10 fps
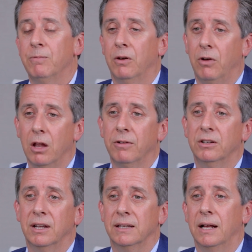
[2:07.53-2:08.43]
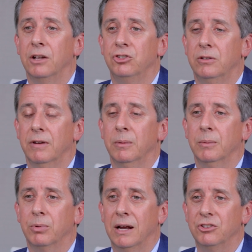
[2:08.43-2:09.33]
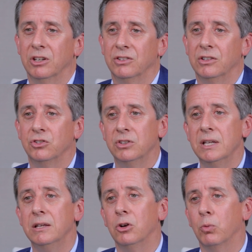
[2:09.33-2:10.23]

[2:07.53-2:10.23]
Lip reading: of all of our technology development projects and see,